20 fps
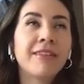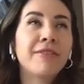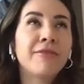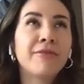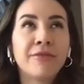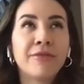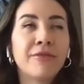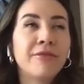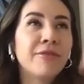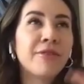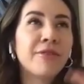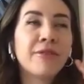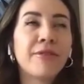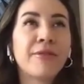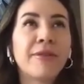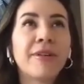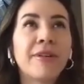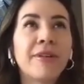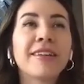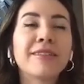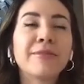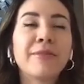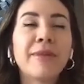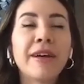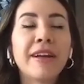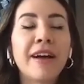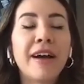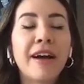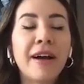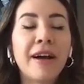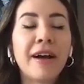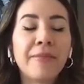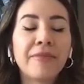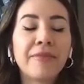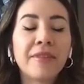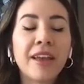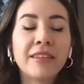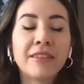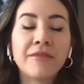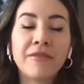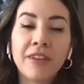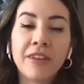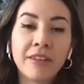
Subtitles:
You don't know where it is, but it's